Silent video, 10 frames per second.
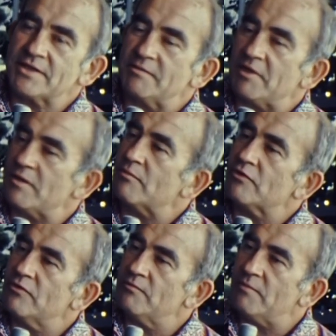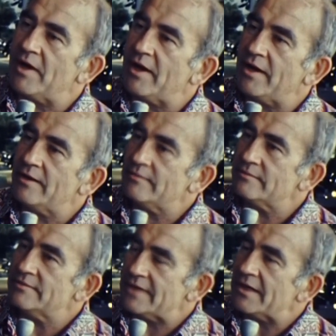can be improved by
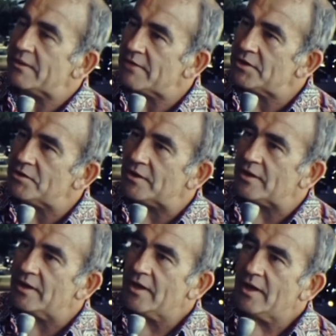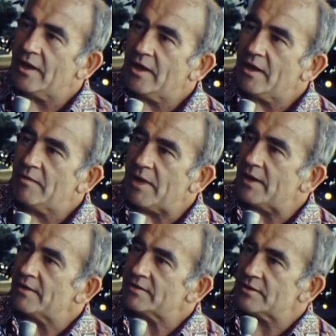denigration.
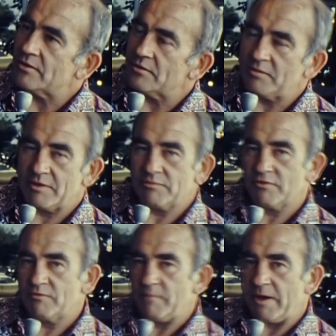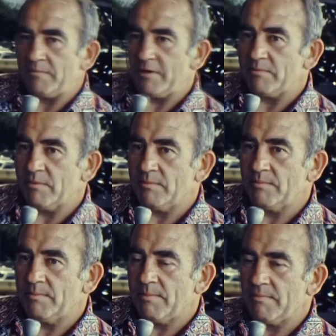Politics can only be improved by people
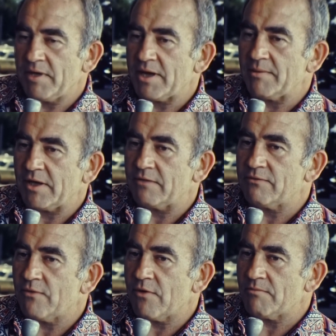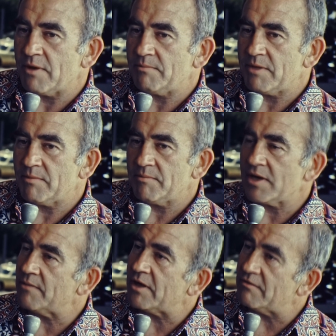becoming informed, by people
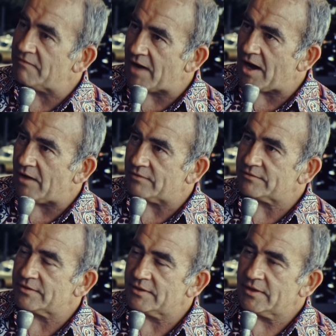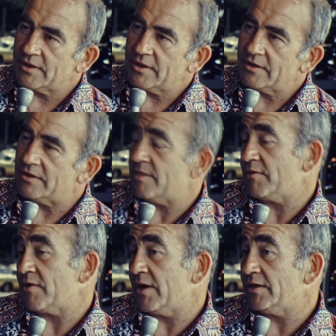becoming involved. The
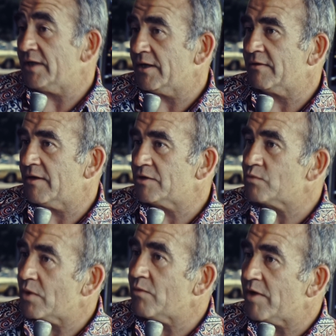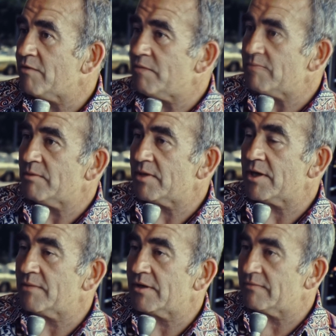Democratic Telethon is one way of people
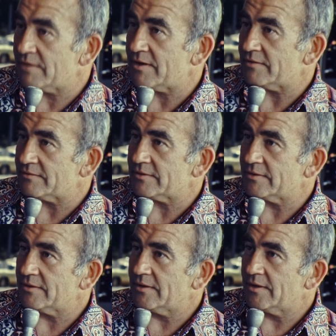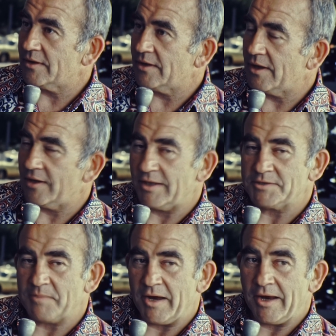becoming involved. And
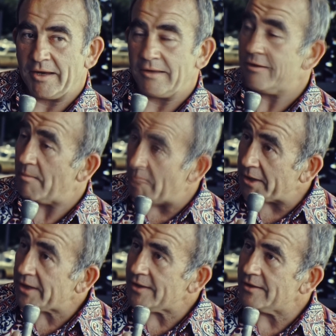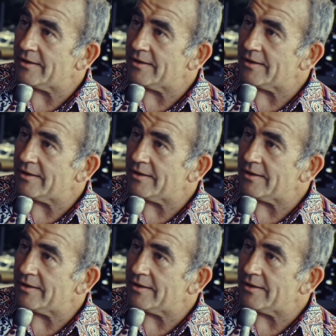that's by their money,